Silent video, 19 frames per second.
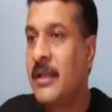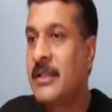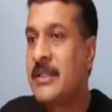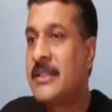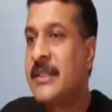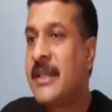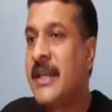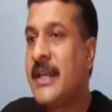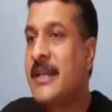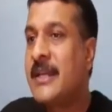
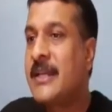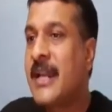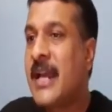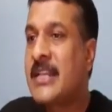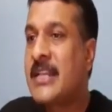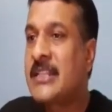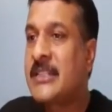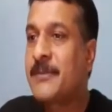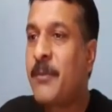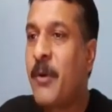Z
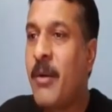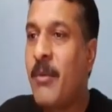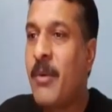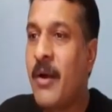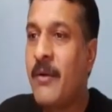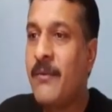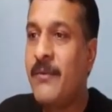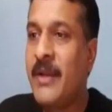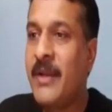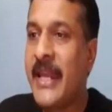transform
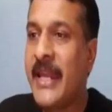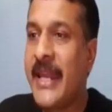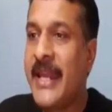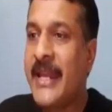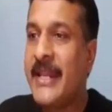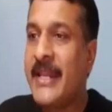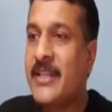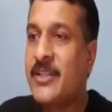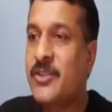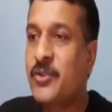of a
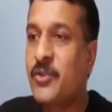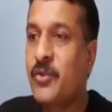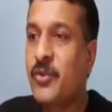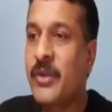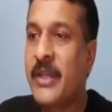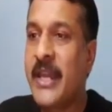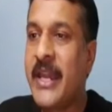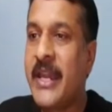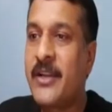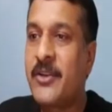raised to
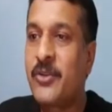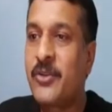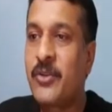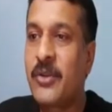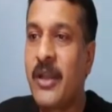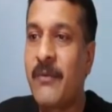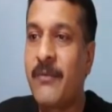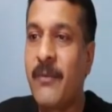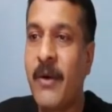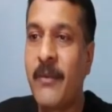k into
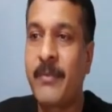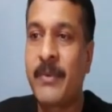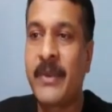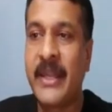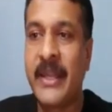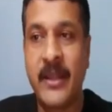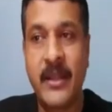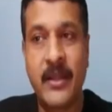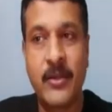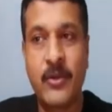f of k.